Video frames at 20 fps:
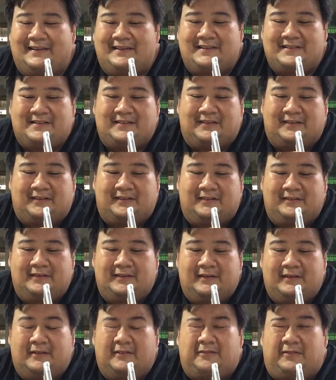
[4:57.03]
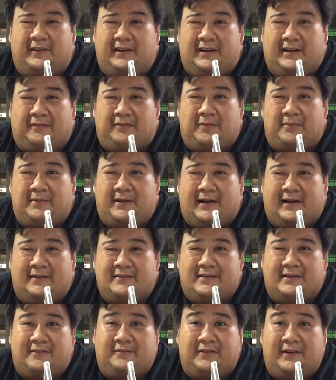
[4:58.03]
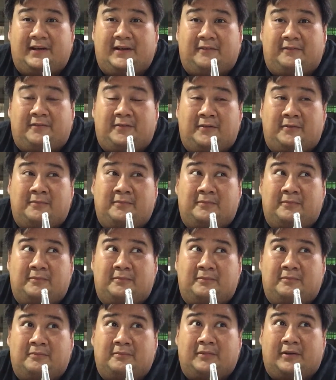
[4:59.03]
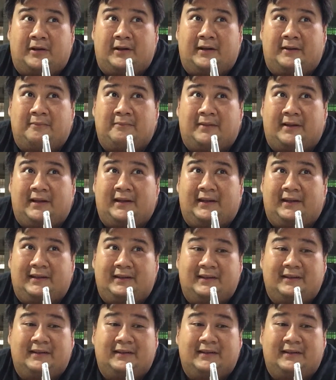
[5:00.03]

So, freedom from the house and freedom from earning money.